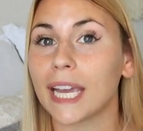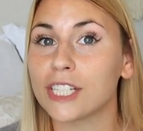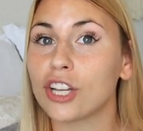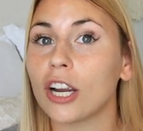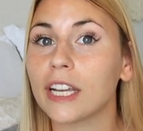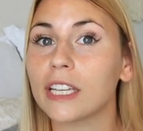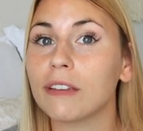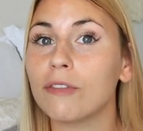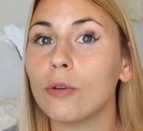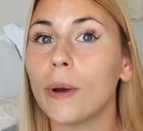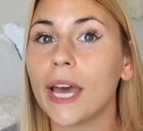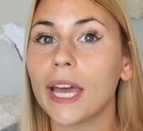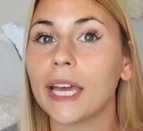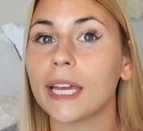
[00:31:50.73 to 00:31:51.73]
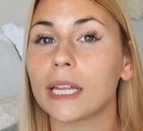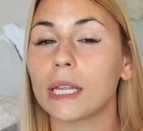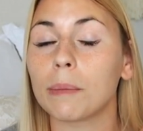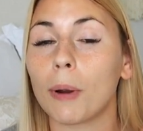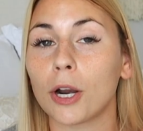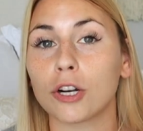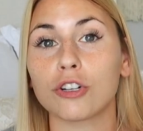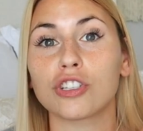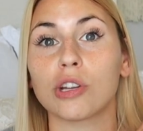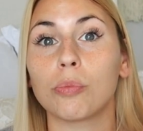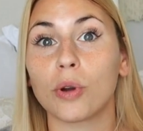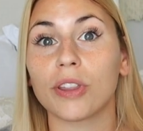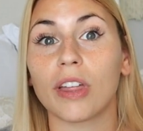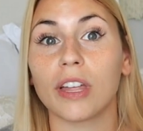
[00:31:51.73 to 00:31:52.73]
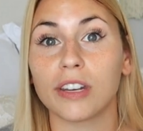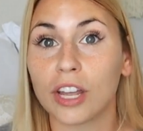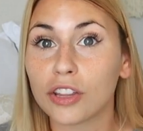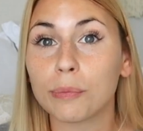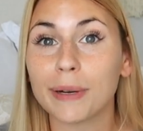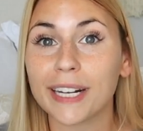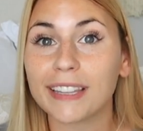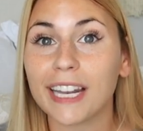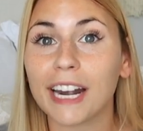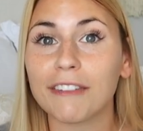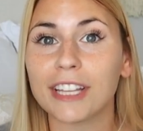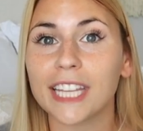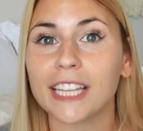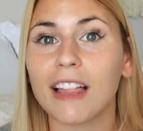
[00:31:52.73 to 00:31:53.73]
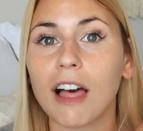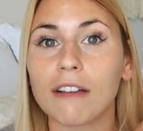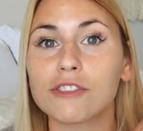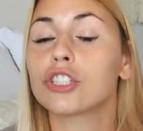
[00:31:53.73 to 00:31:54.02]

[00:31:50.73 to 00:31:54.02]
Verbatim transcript: a Target giveaway in partnership with another brand that I really love.